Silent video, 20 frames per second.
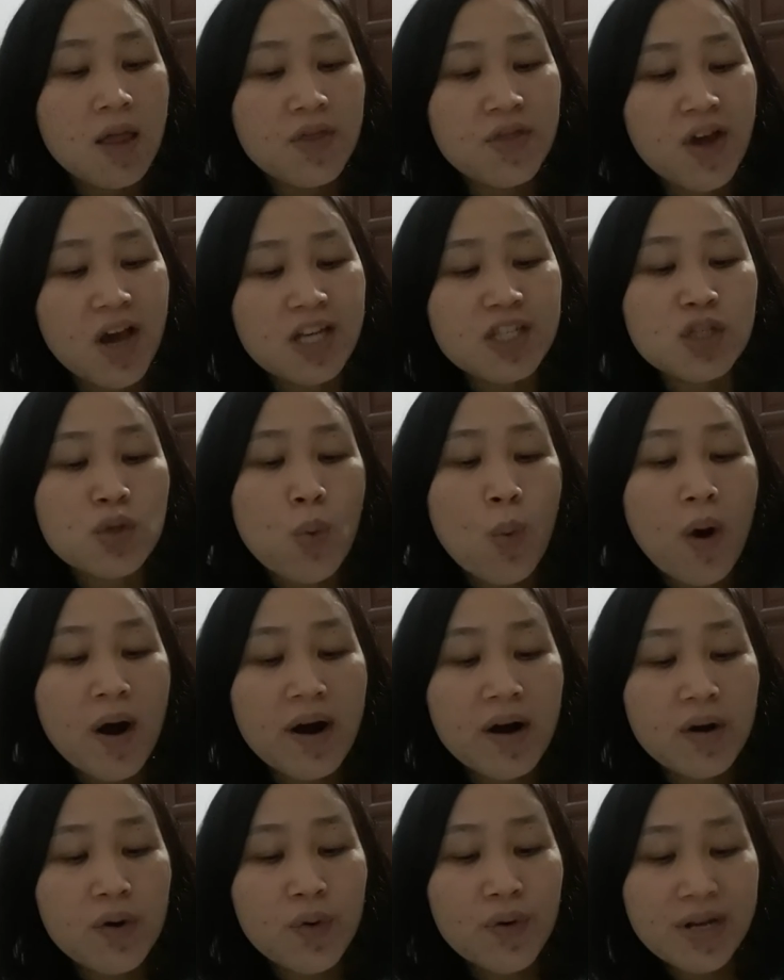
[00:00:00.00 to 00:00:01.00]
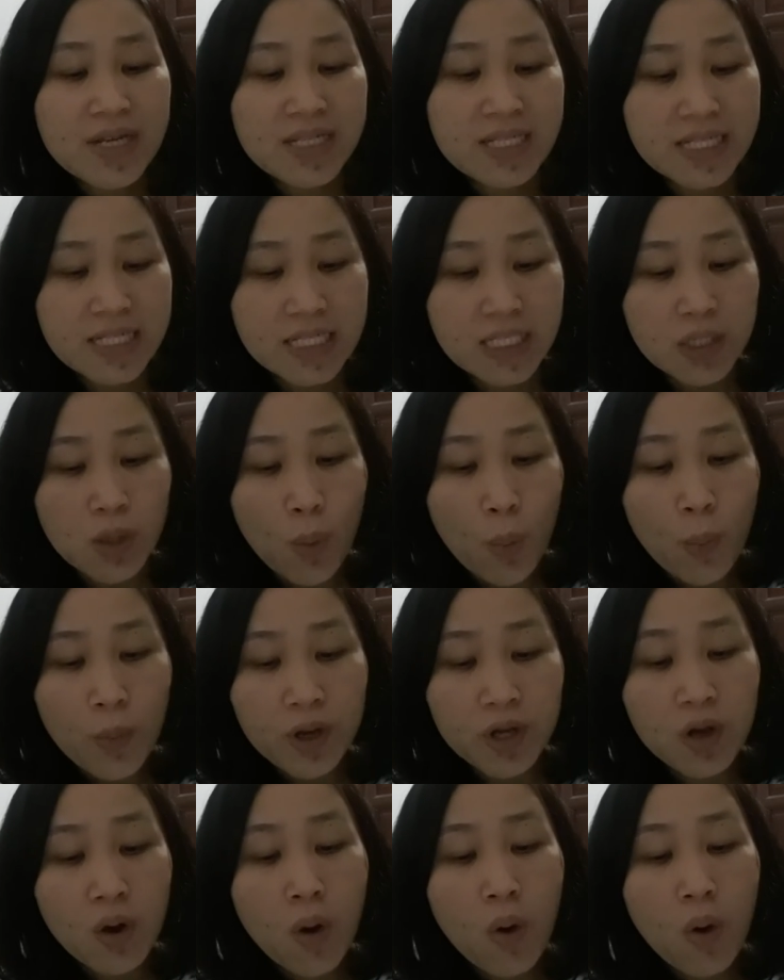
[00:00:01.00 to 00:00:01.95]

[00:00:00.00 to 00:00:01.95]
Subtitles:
That's one reason we